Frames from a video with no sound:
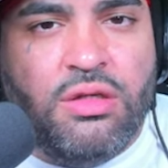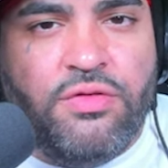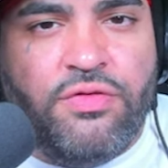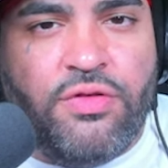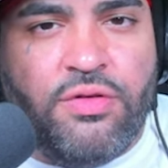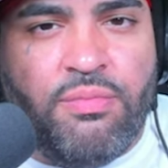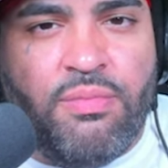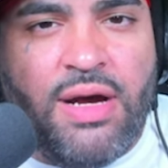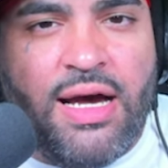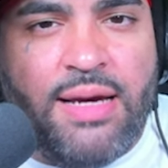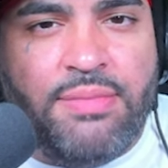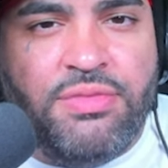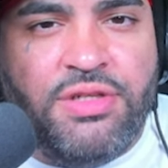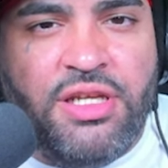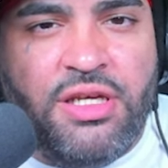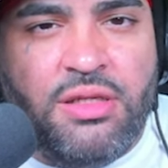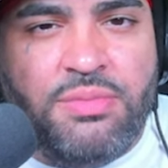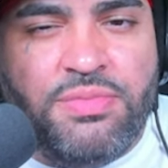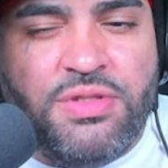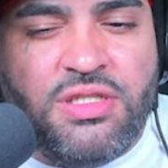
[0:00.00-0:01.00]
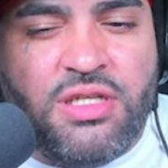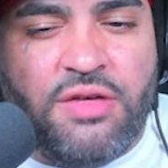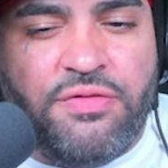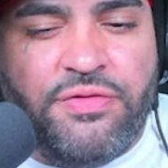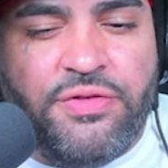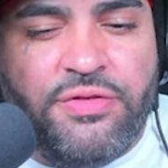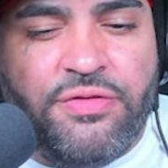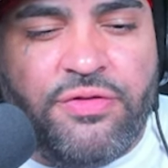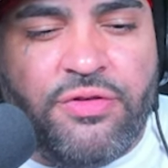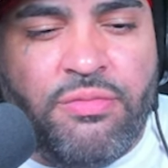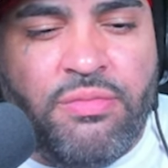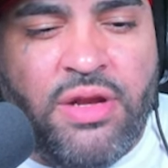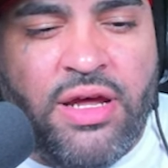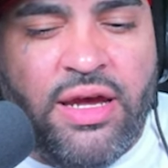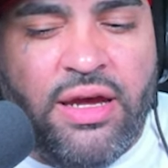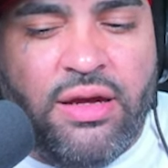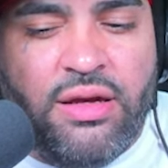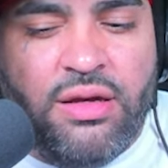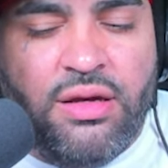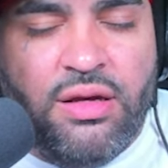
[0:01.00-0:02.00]
from Mobb Deep suffered from
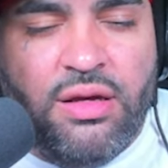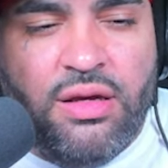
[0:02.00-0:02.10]
that.